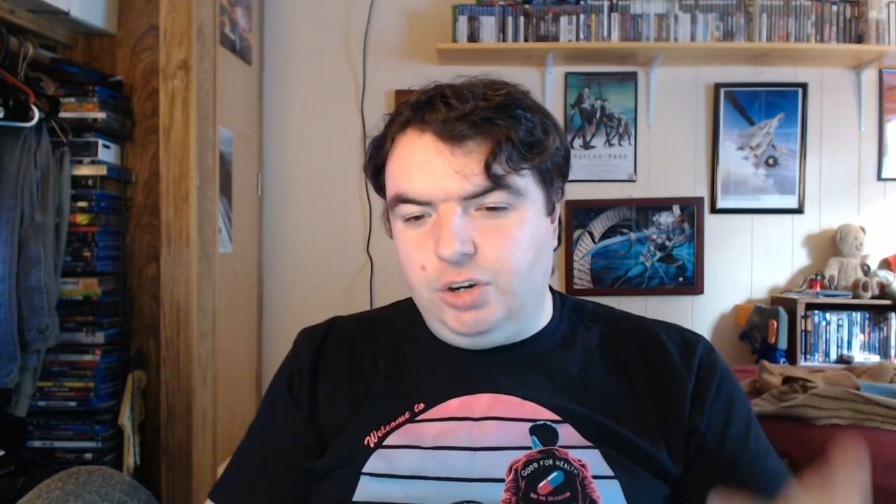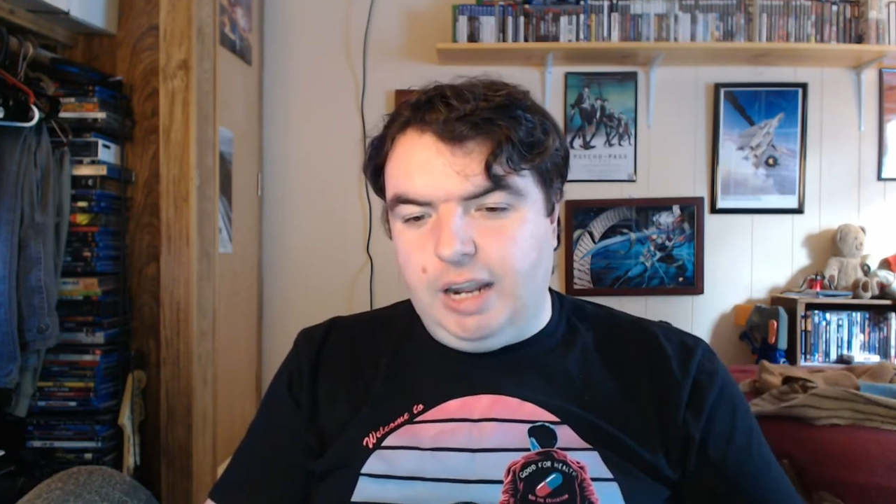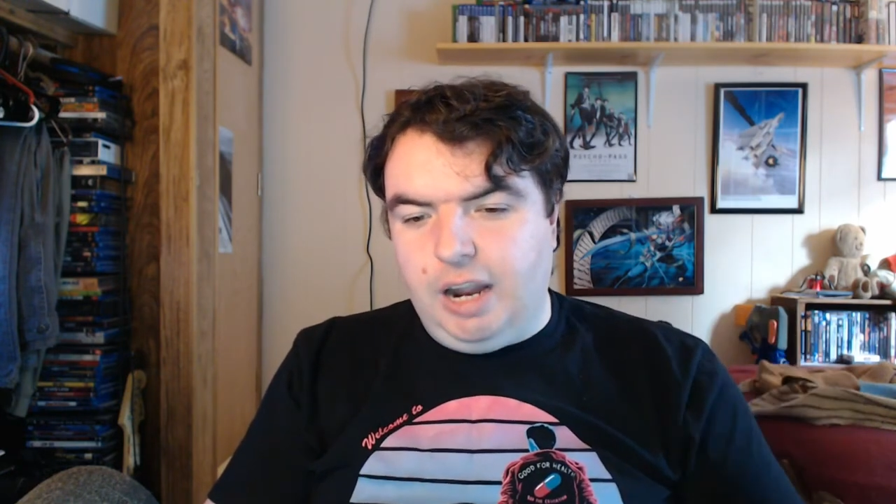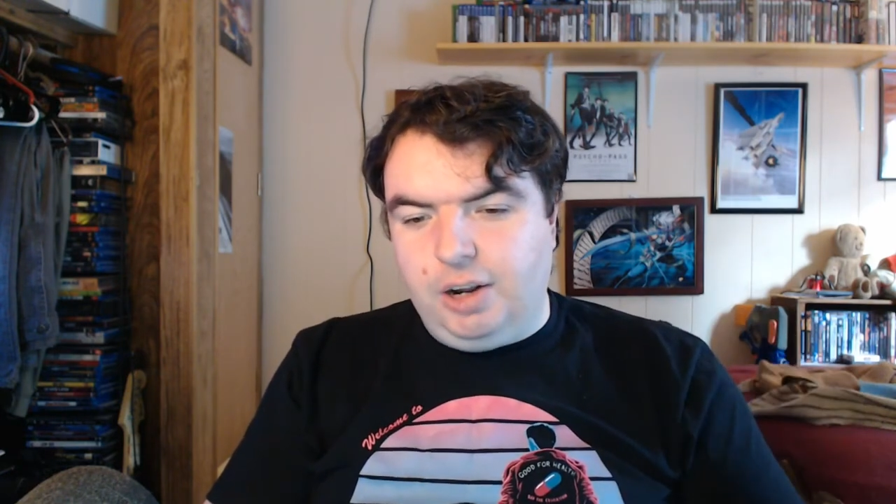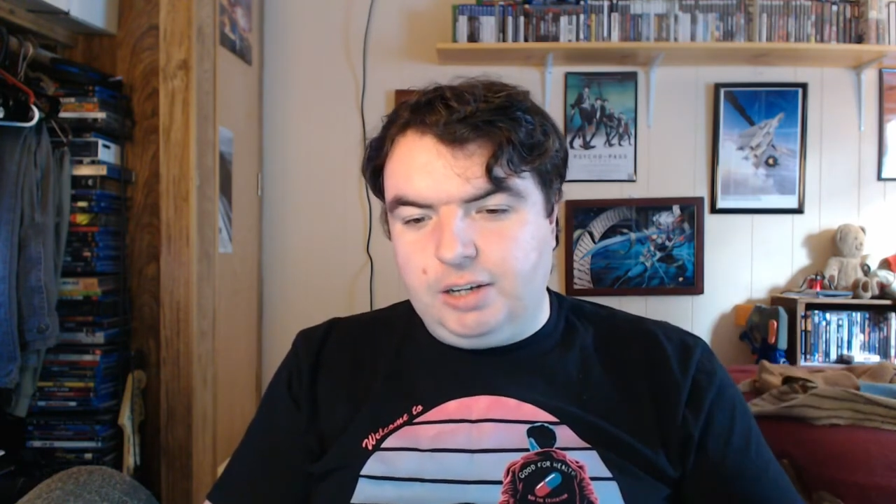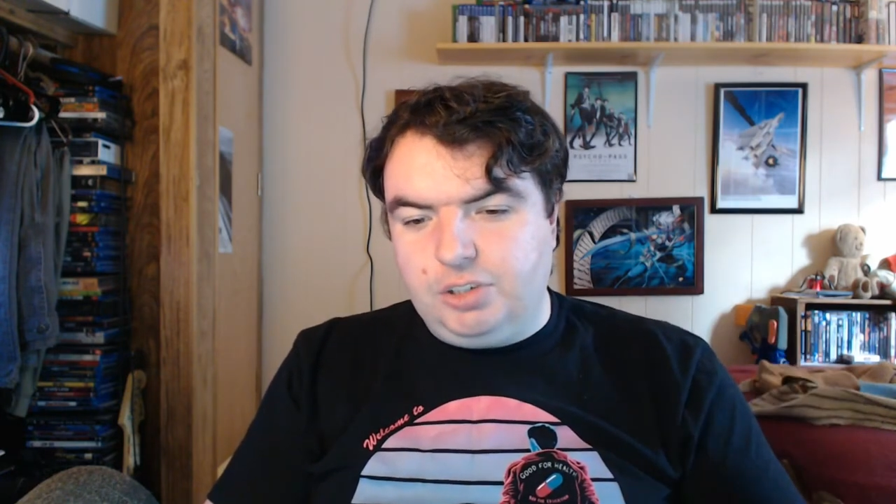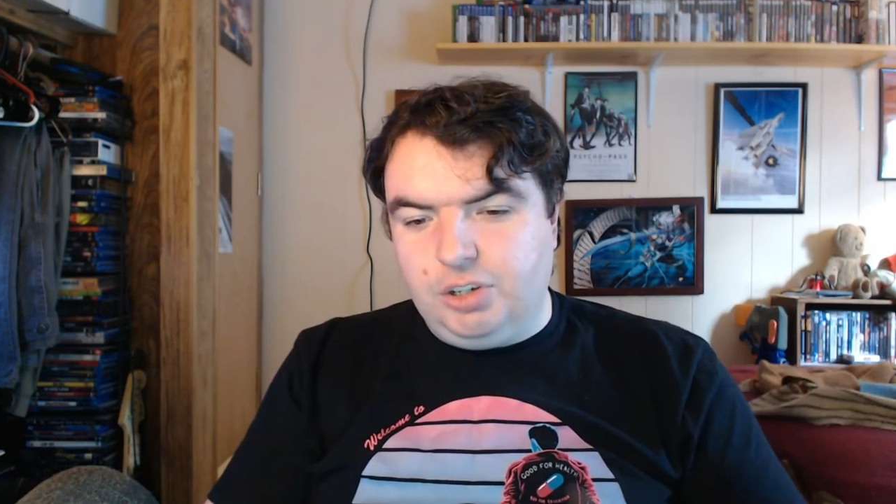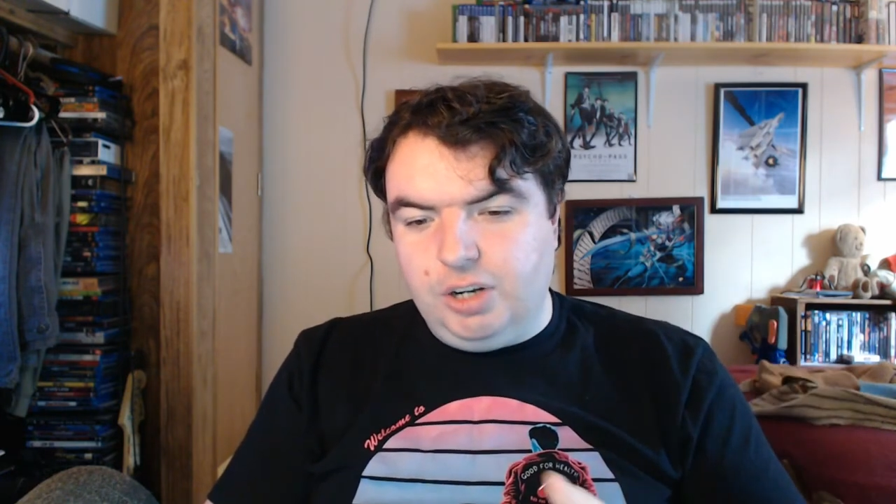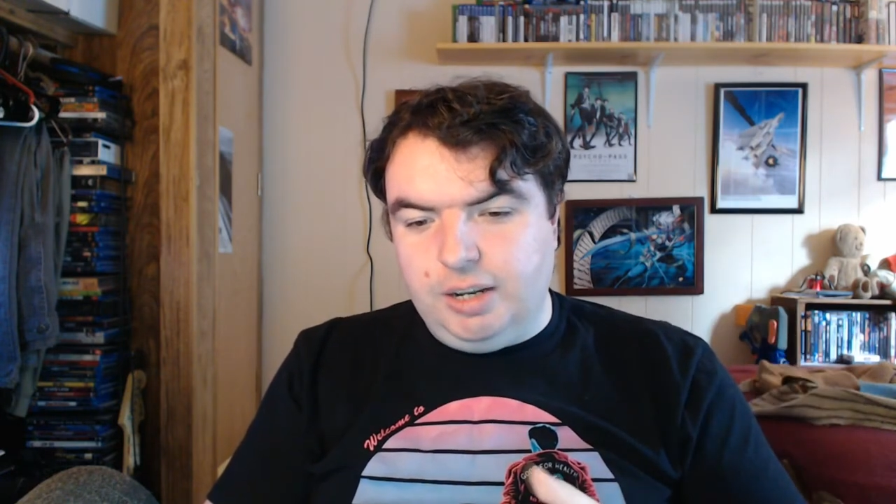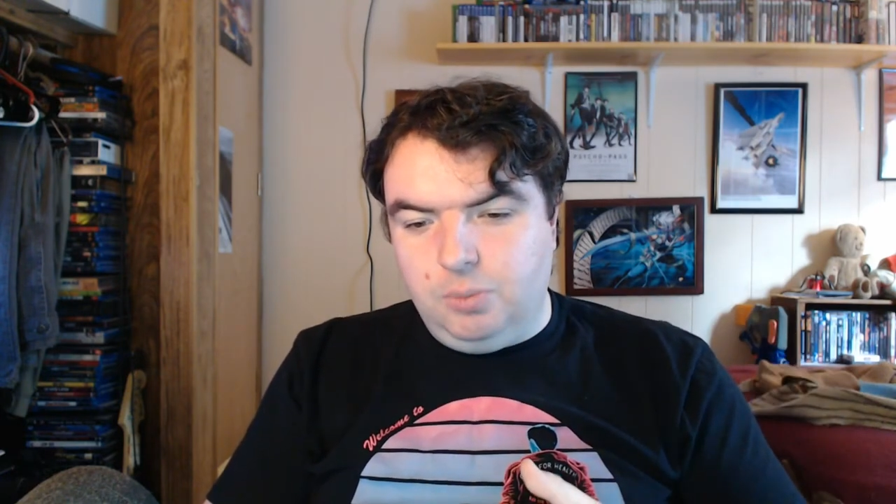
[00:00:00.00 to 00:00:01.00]

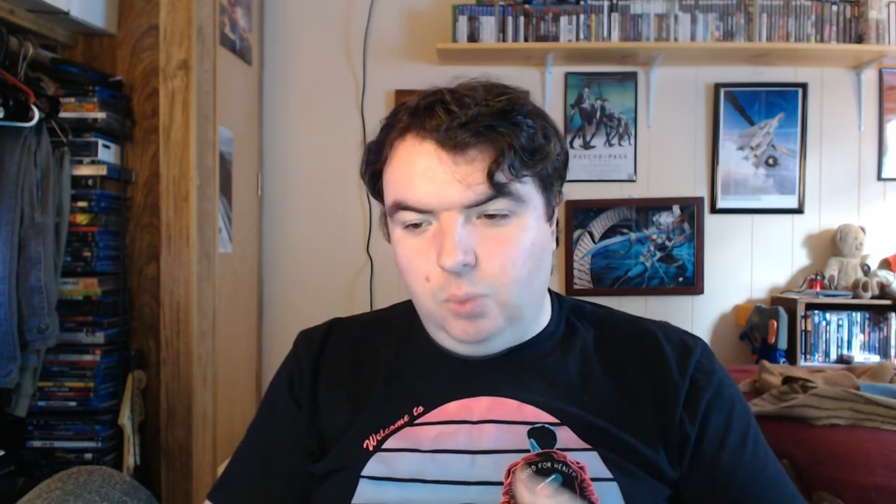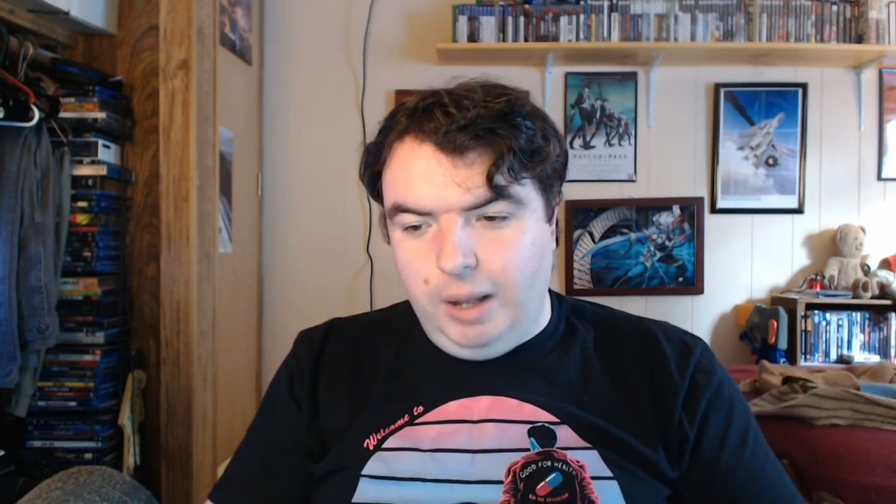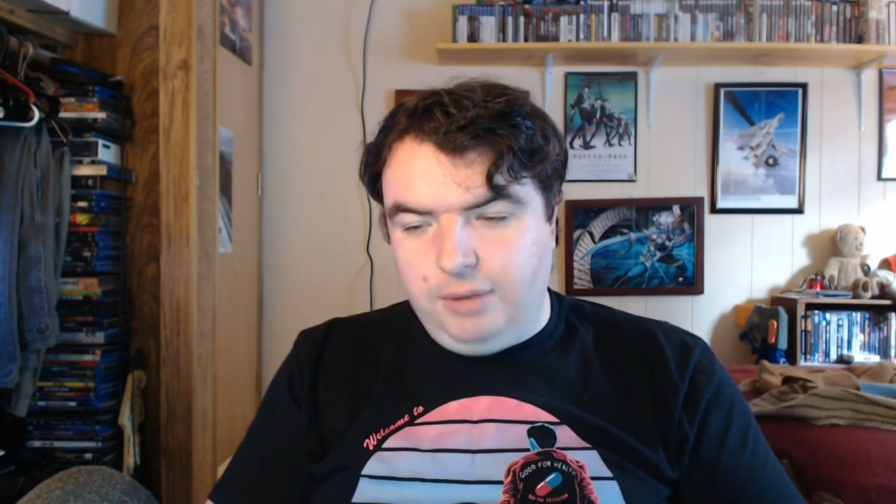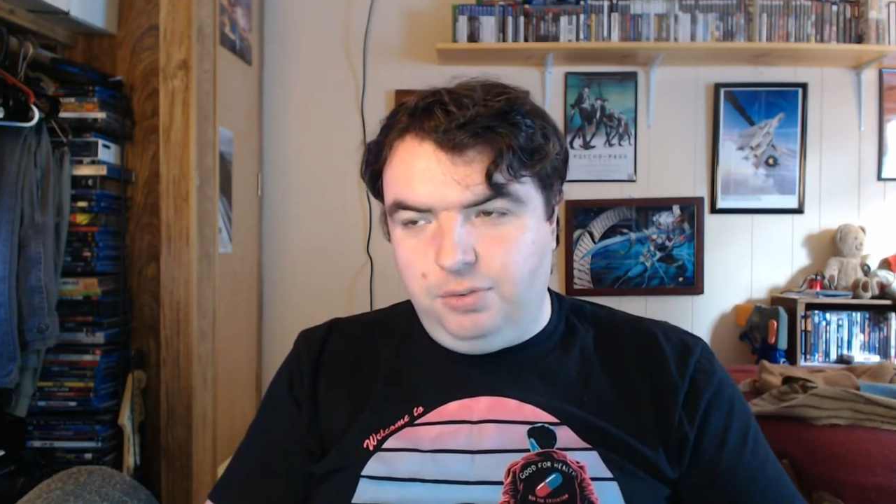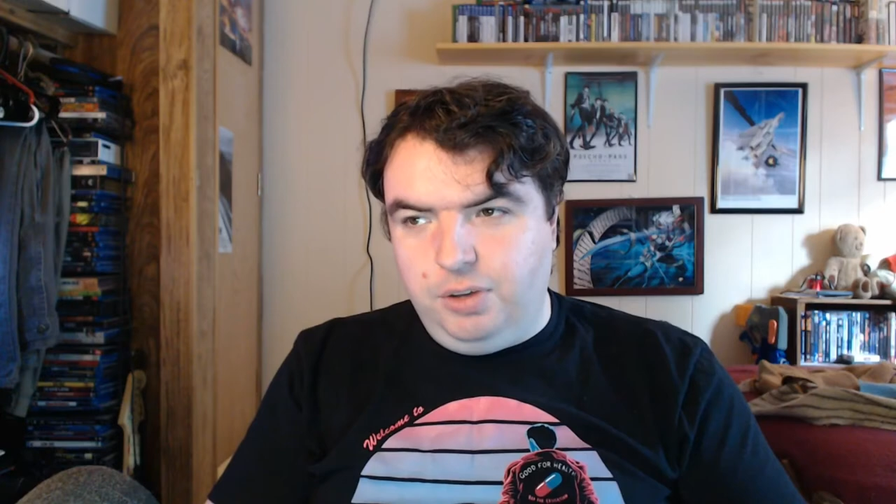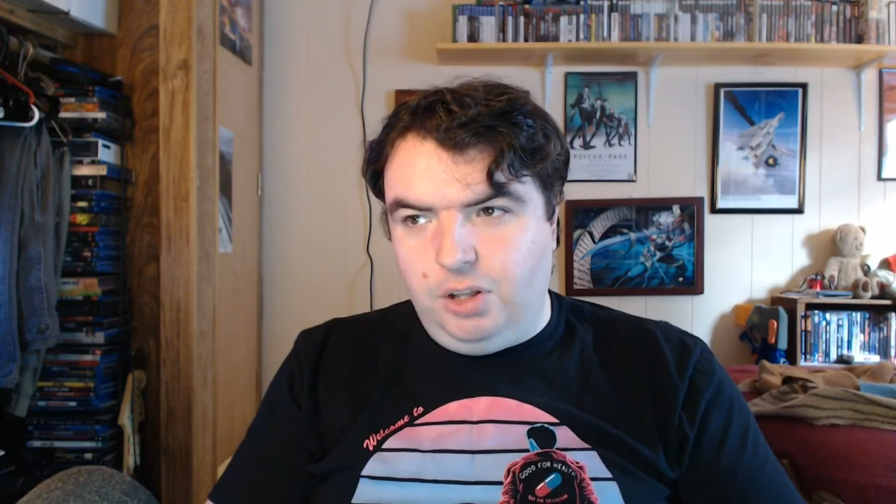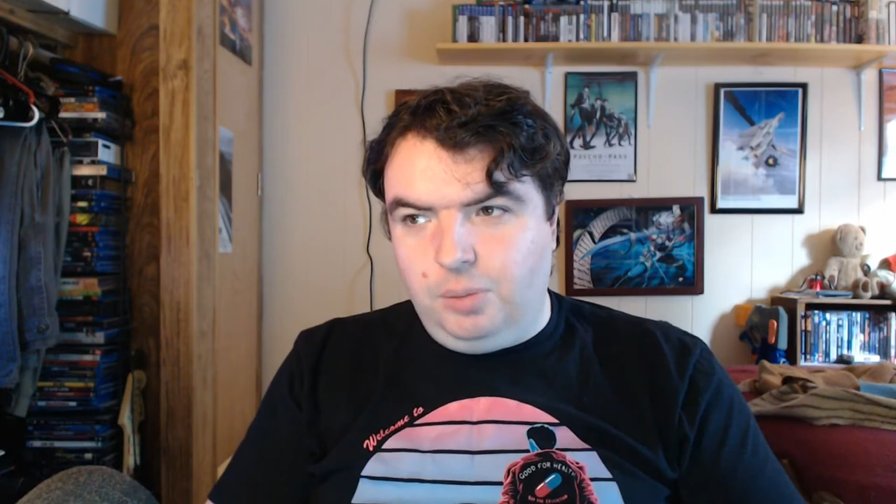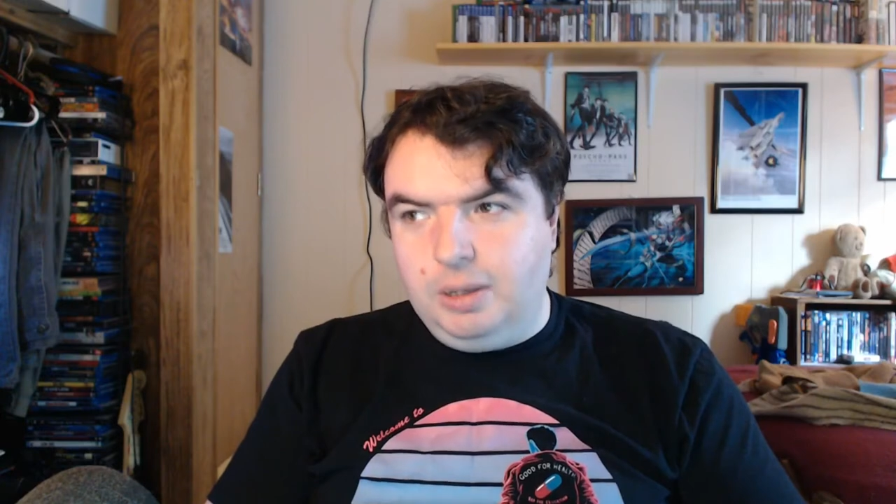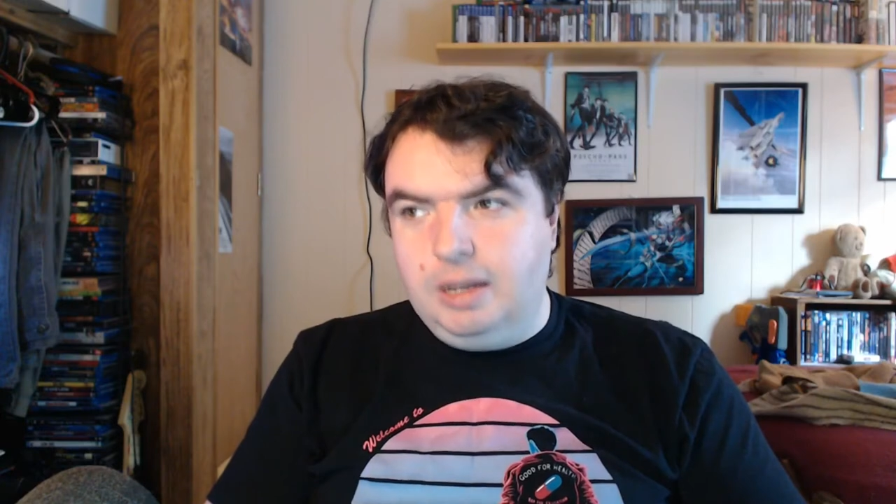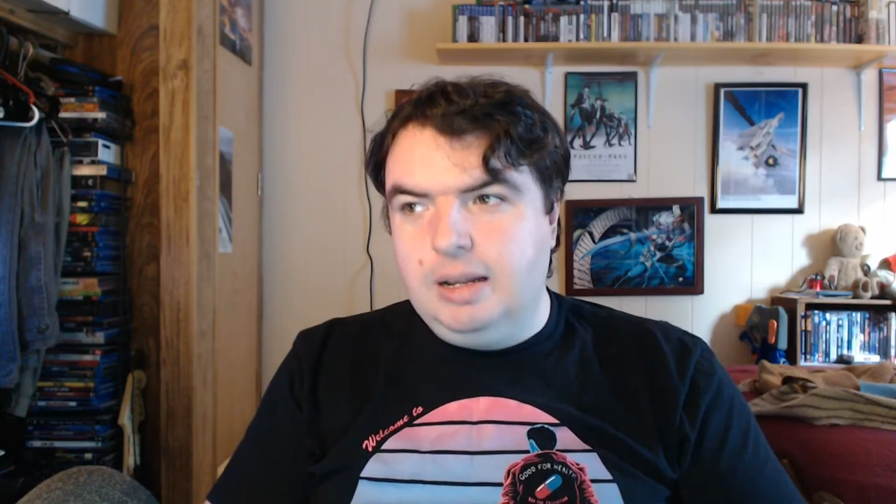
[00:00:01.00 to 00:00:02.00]
character in one film